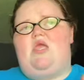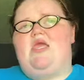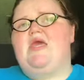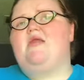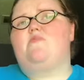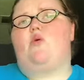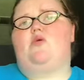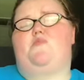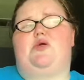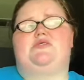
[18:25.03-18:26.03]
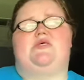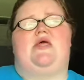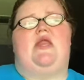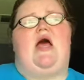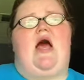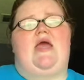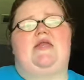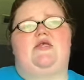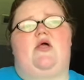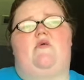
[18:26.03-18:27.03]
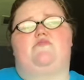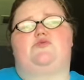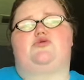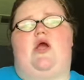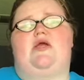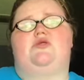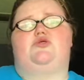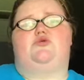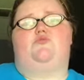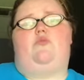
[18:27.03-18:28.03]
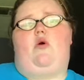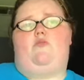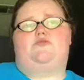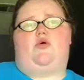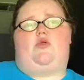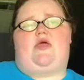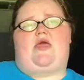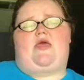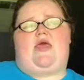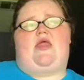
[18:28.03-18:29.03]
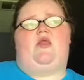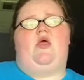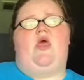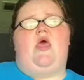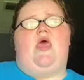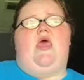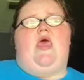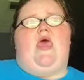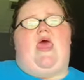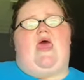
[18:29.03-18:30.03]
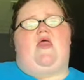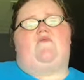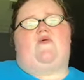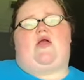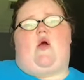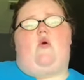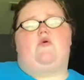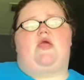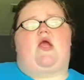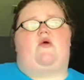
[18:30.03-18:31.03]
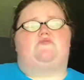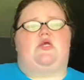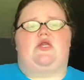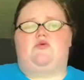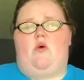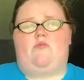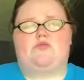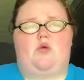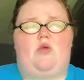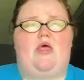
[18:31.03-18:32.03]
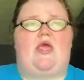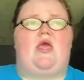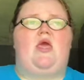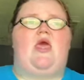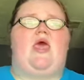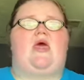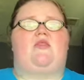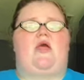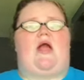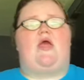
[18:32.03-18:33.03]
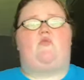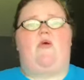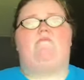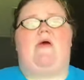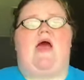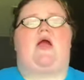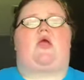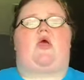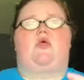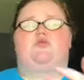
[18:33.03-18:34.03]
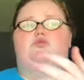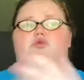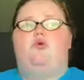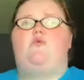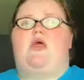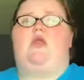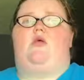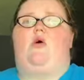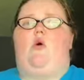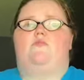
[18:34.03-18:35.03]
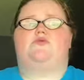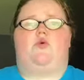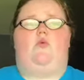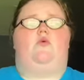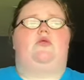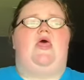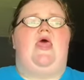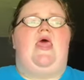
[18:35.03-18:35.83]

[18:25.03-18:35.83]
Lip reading: He ended up going to prison. I ended up trying to do homeschooling again. And for like a whole year, I was trying to do homeschooling. And like I went back to get homeschooled.